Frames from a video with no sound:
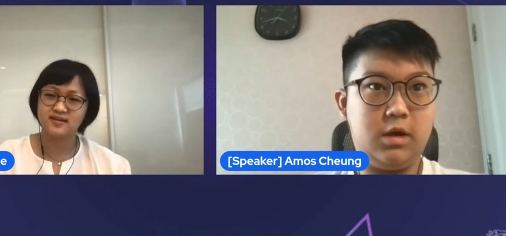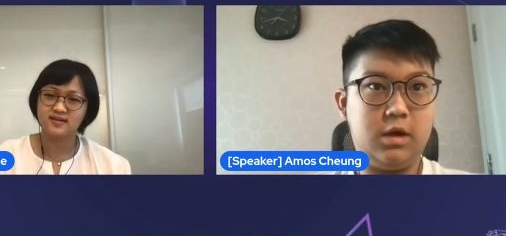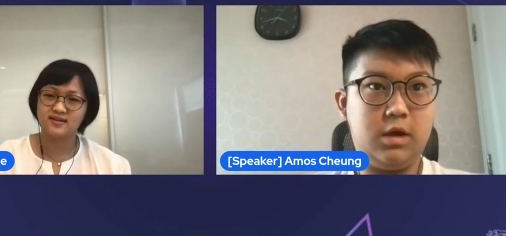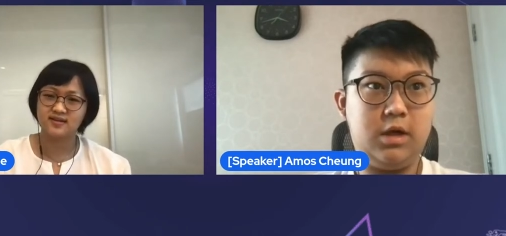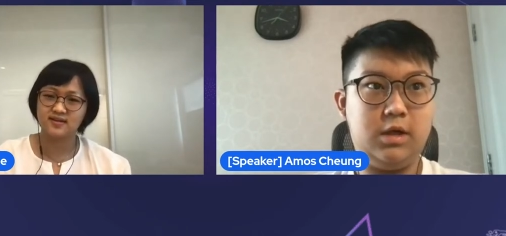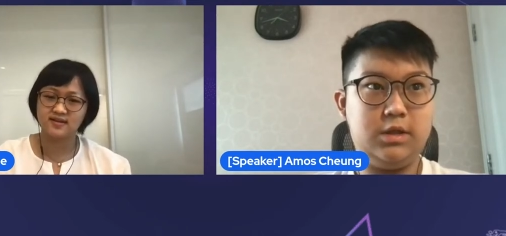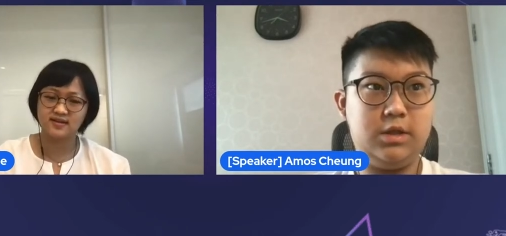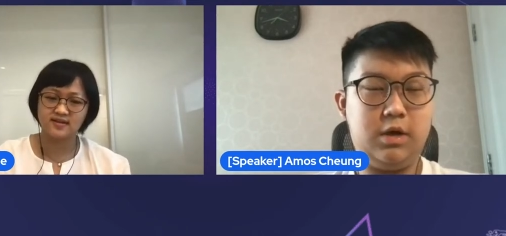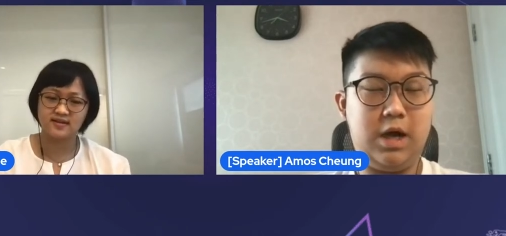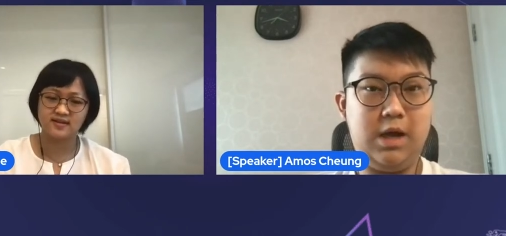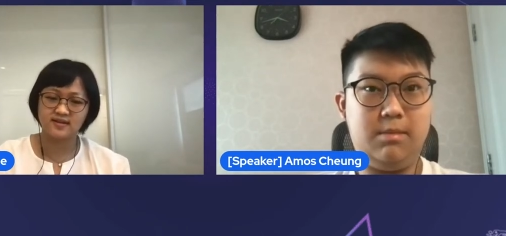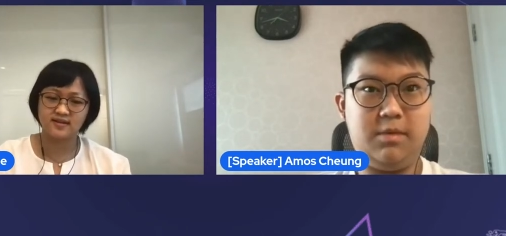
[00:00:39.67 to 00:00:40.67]
Speaker 1: Uh, so
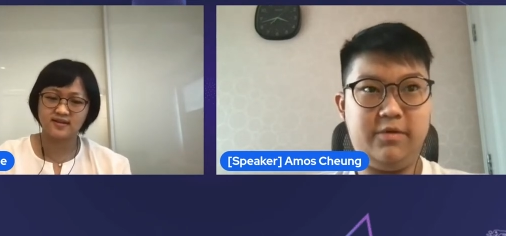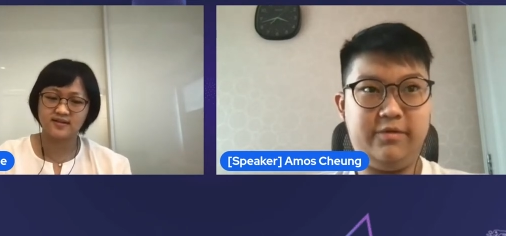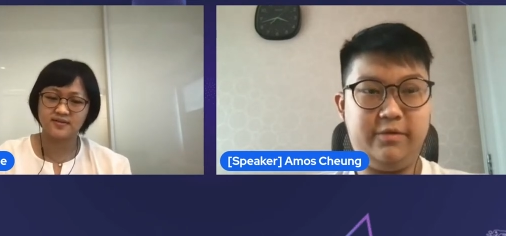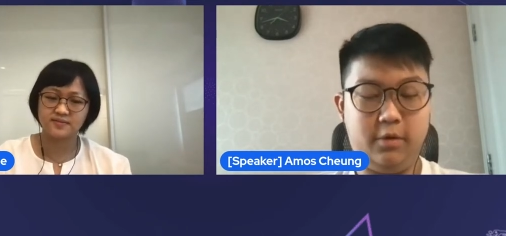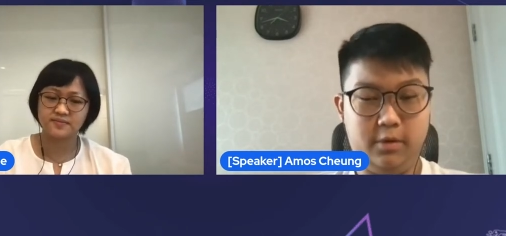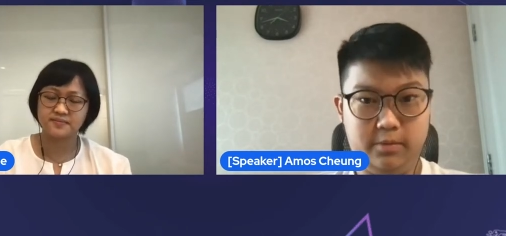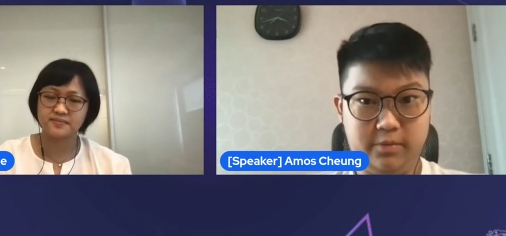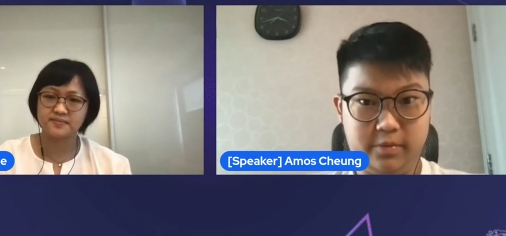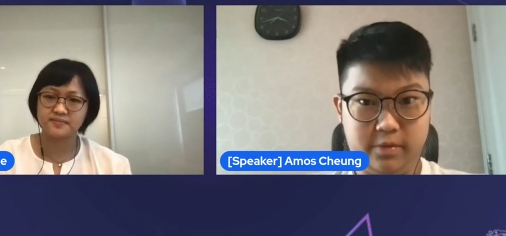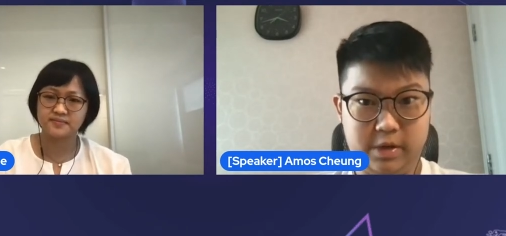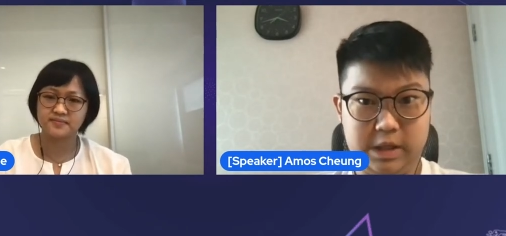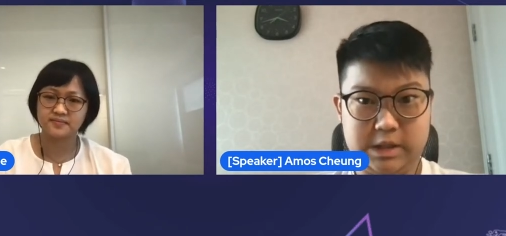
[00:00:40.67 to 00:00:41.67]
I'm a Form
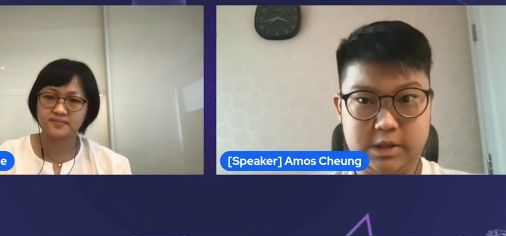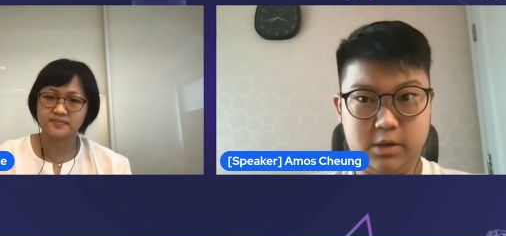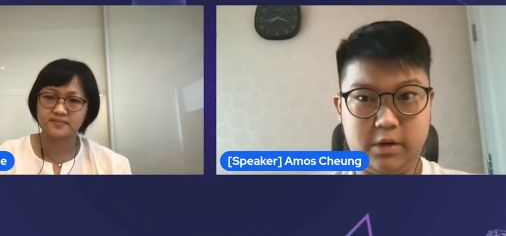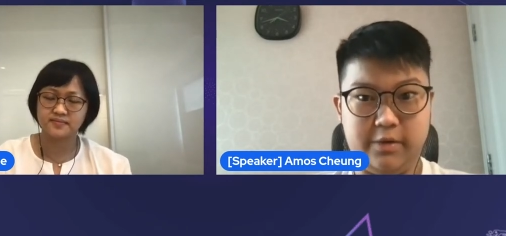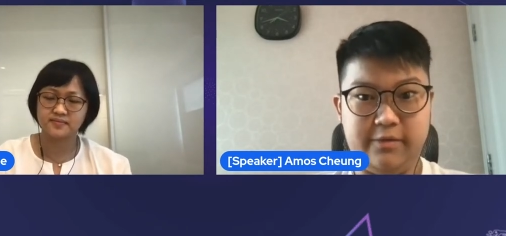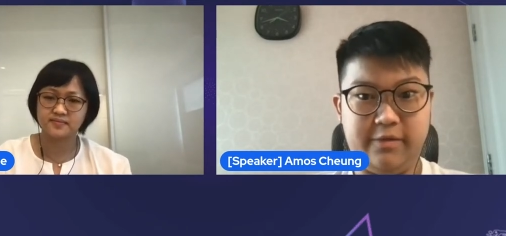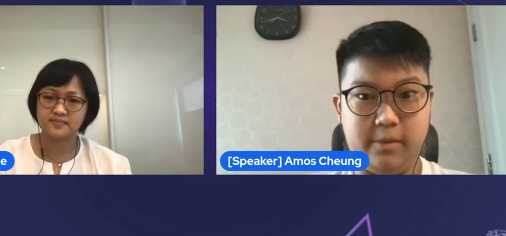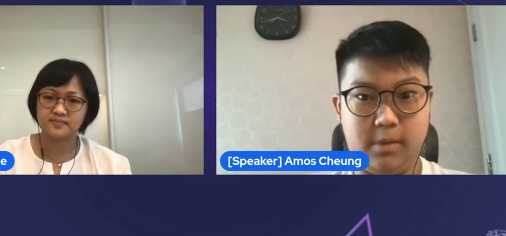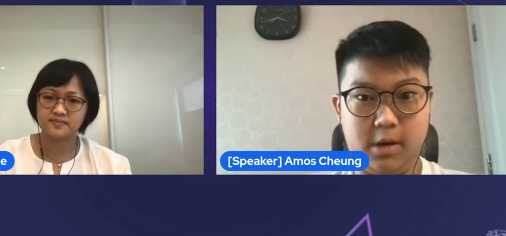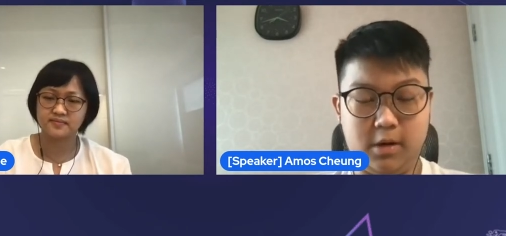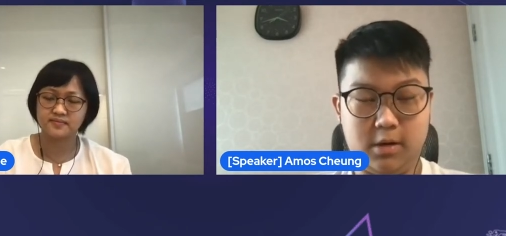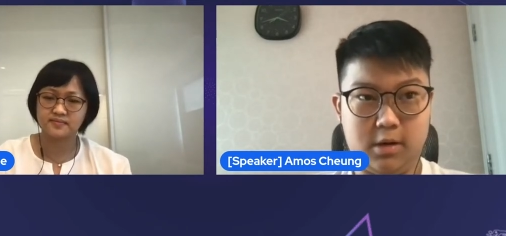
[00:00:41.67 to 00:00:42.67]
three student from
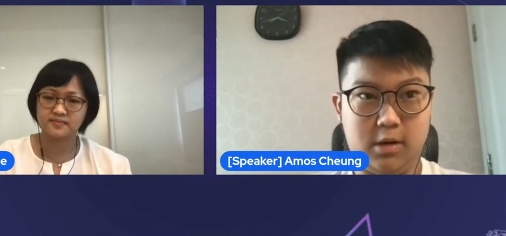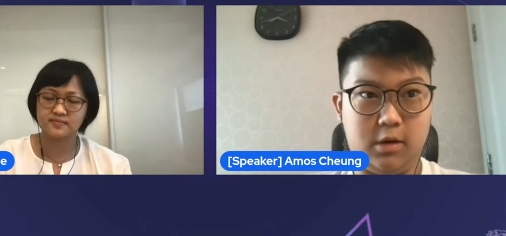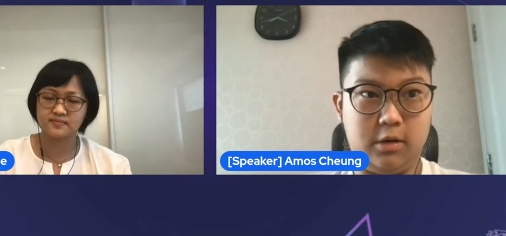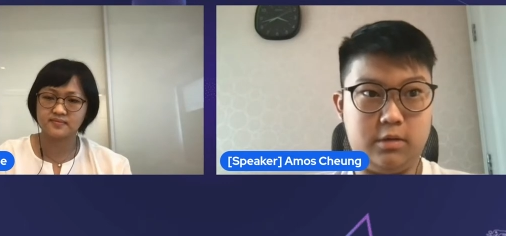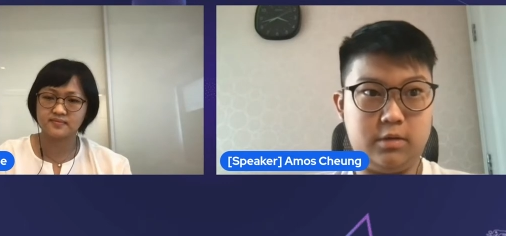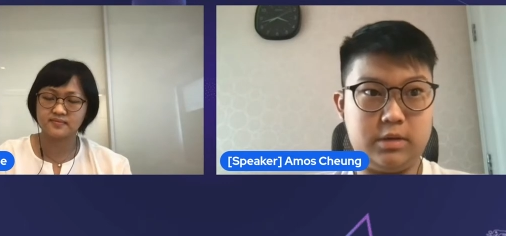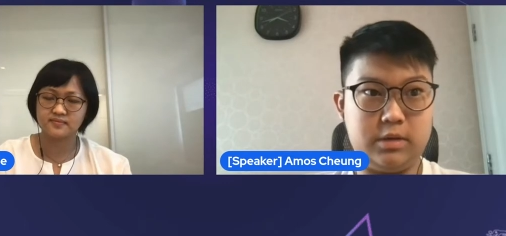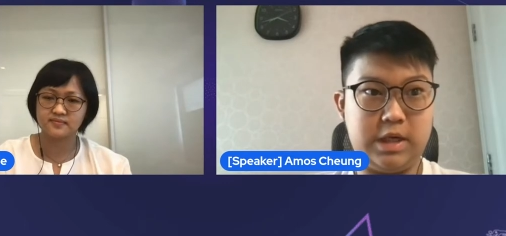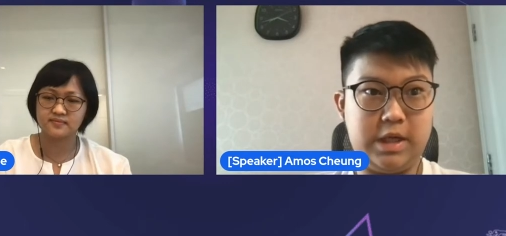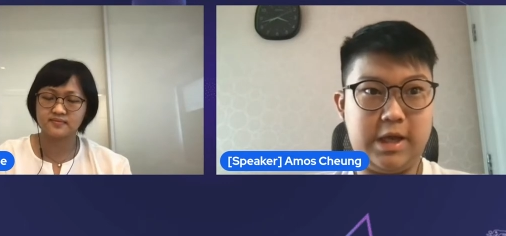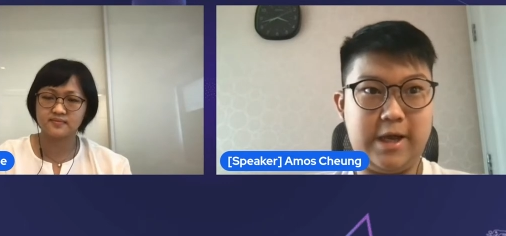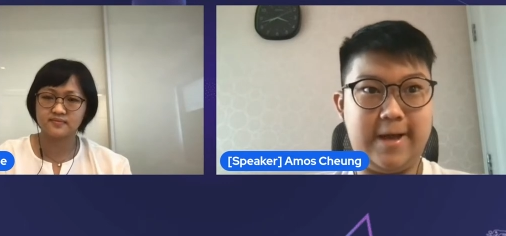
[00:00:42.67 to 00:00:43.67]
Hong Kong,
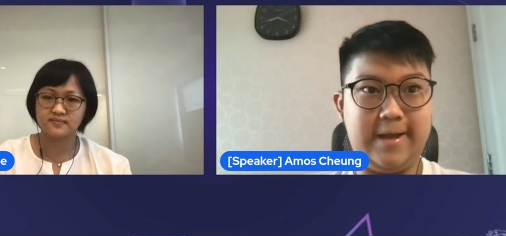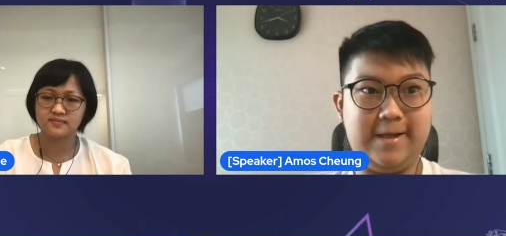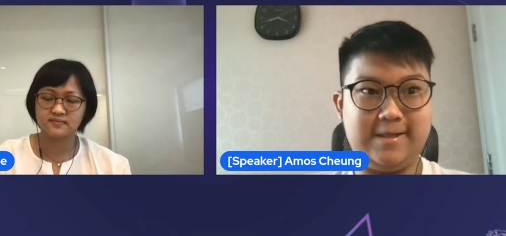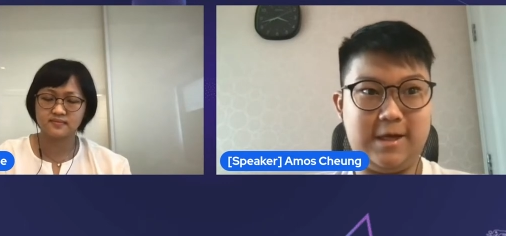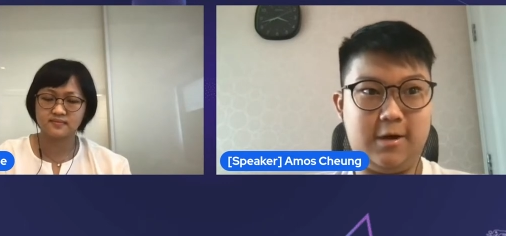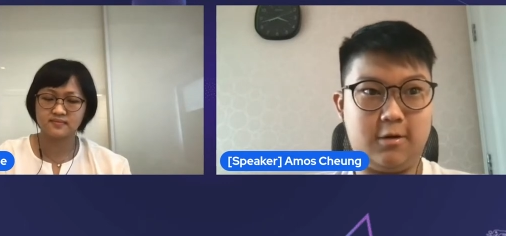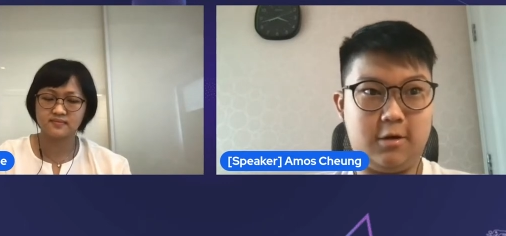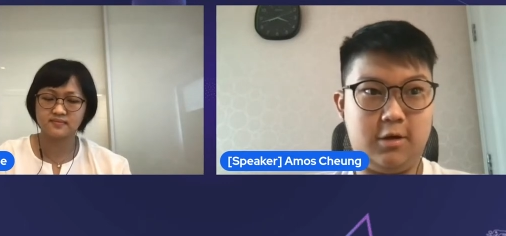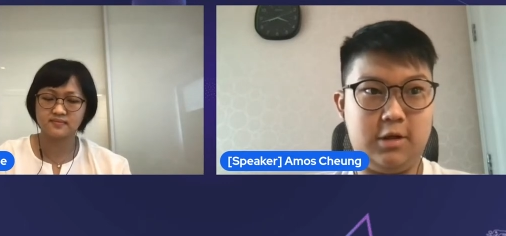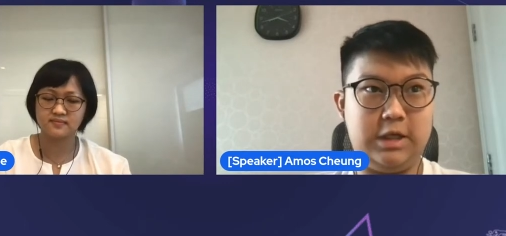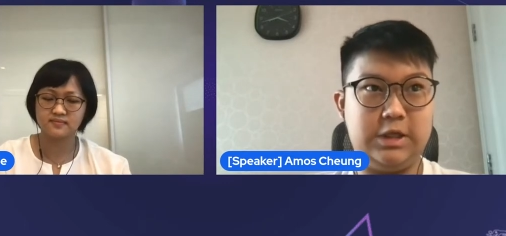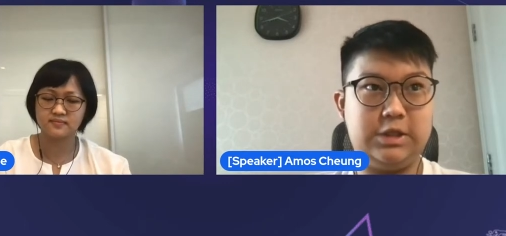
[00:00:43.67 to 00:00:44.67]
studying at La Salle
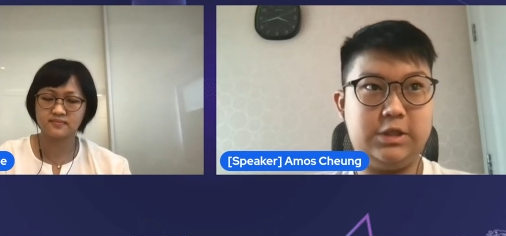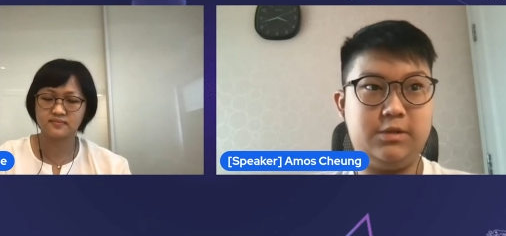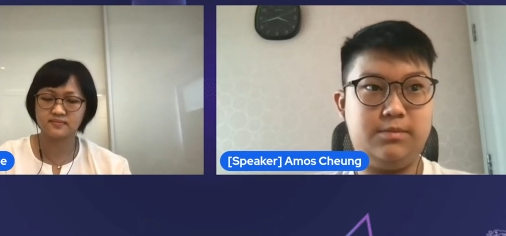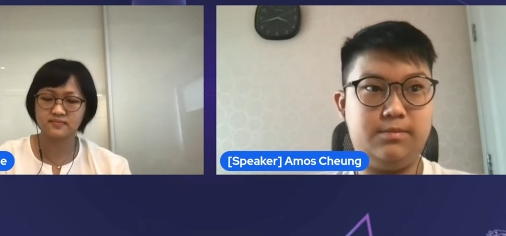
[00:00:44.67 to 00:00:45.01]
College,